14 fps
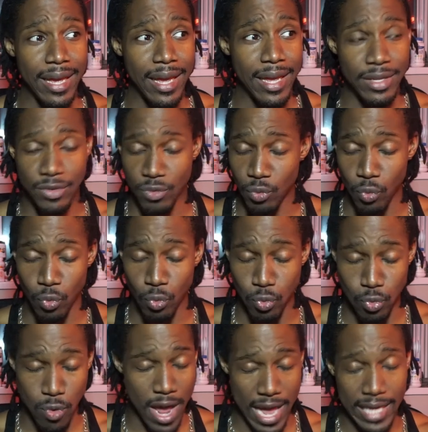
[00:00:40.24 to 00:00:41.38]
It's
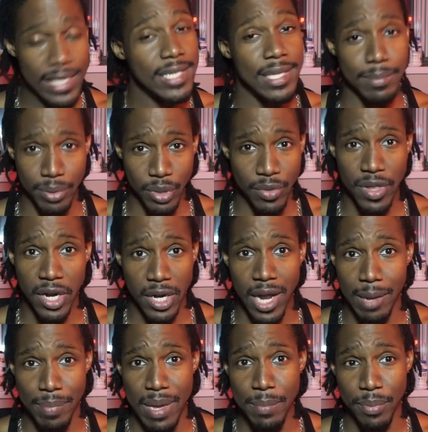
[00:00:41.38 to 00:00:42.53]
way simpler than a lot
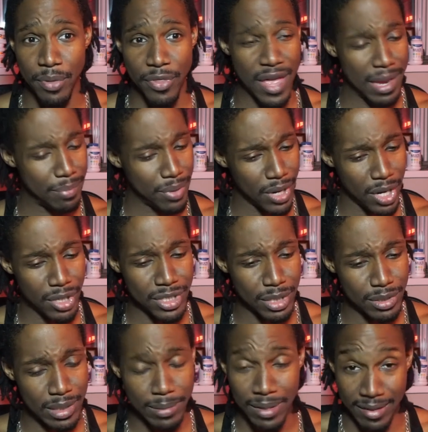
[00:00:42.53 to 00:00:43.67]
of people think, but also
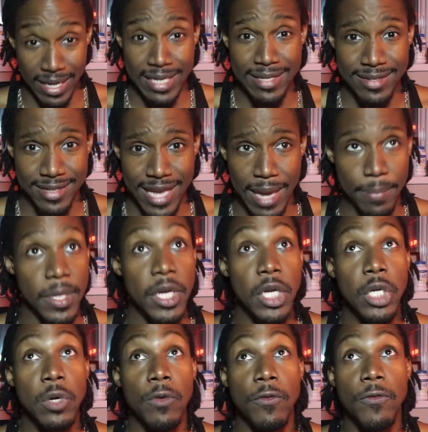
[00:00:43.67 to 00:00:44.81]
something that is skipped
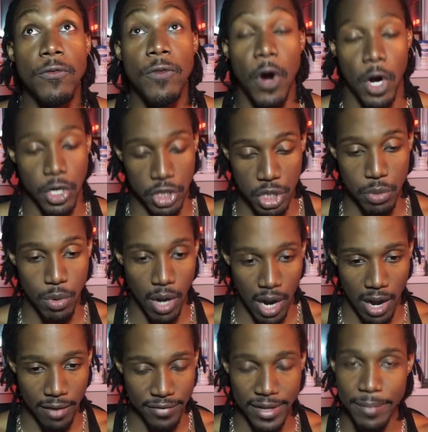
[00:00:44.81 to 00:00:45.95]
far too
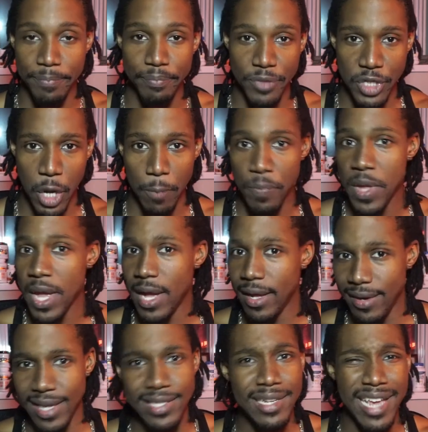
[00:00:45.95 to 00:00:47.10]
often. So
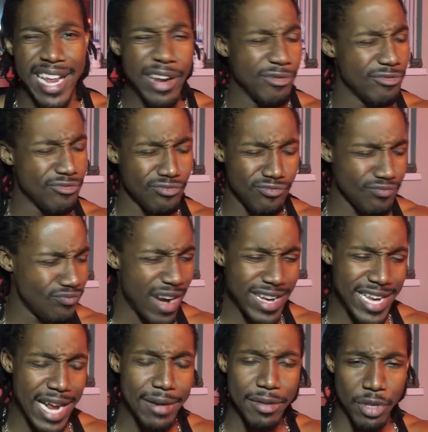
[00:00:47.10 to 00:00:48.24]
let's get it right
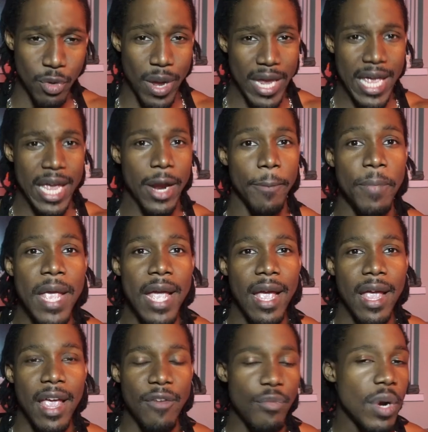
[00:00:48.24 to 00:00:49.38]
down to the quick here.
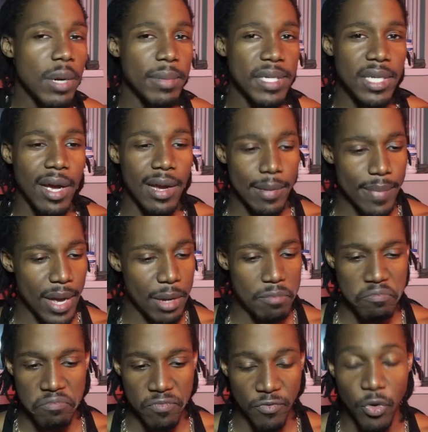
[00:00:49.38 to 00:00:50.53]
If we're going to be talking about,
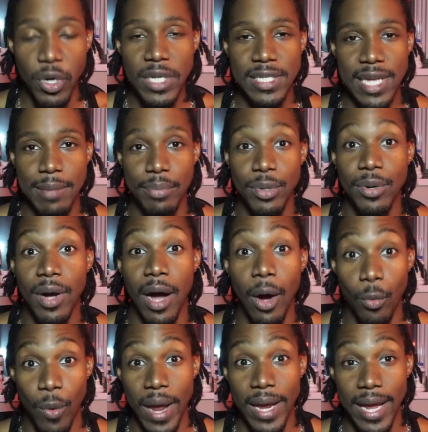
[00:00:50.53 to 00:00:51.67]
for example, a
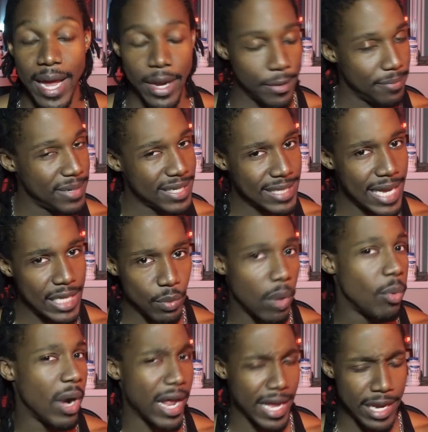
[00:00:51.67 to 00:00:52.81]
weight gainer, because that's one
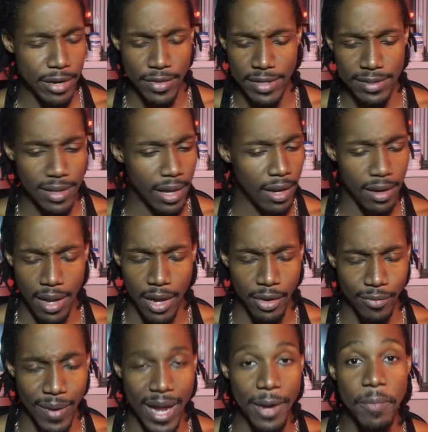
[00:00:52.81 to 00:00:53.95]
where I hear this a lot
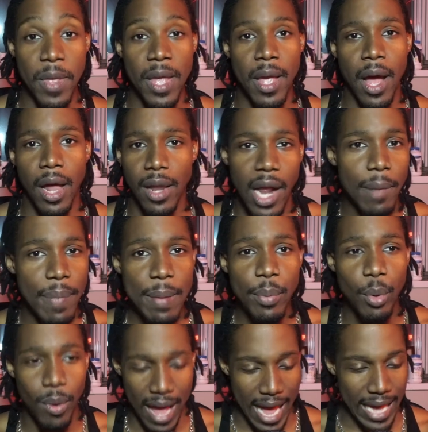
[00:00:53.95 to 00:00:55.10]
around, a lot of people
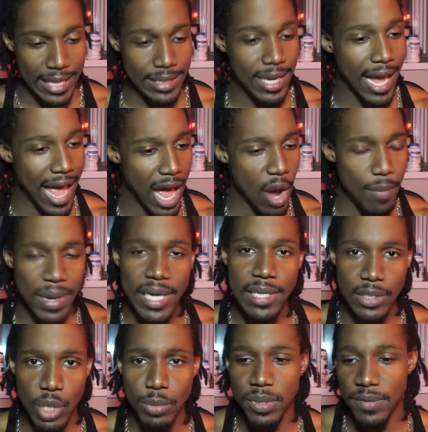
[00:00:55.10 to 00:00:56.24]
will ask, how many
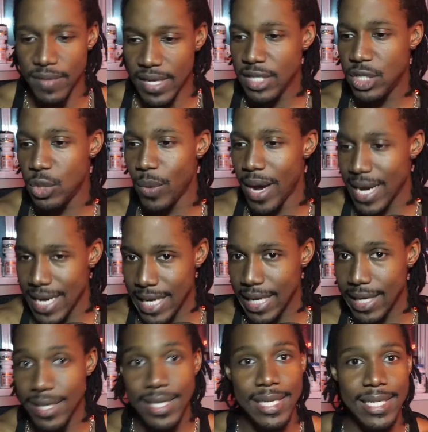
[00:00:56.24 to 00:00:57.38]
scoops of this do I
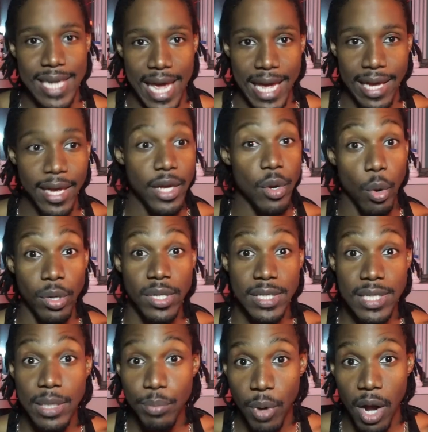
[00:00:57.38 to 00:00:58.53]
need to take in order to
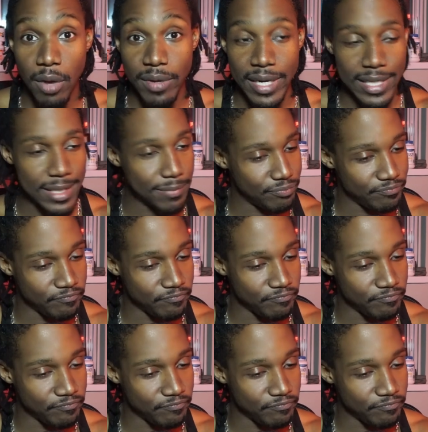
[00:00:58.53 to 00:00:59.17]
see progress?